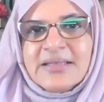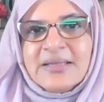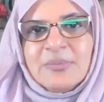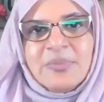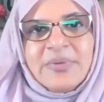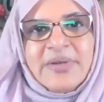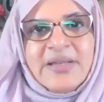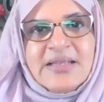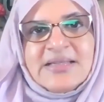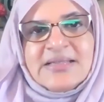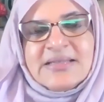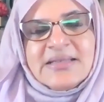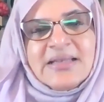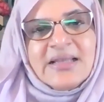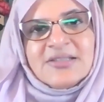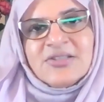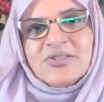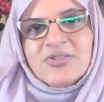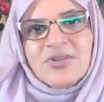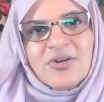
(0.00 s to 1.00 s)
then please
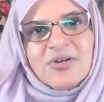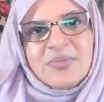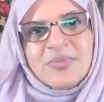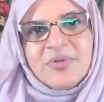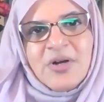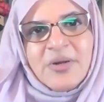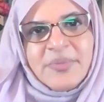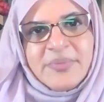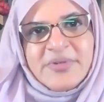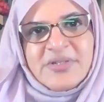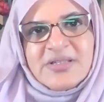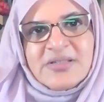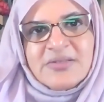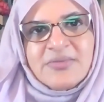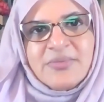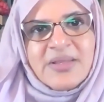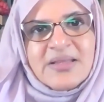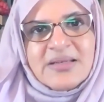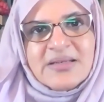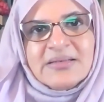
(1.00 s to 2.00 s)
let's not promise,
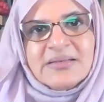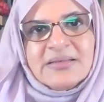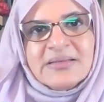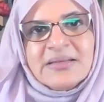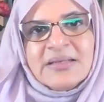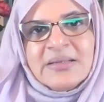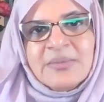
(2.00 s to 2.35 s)
whether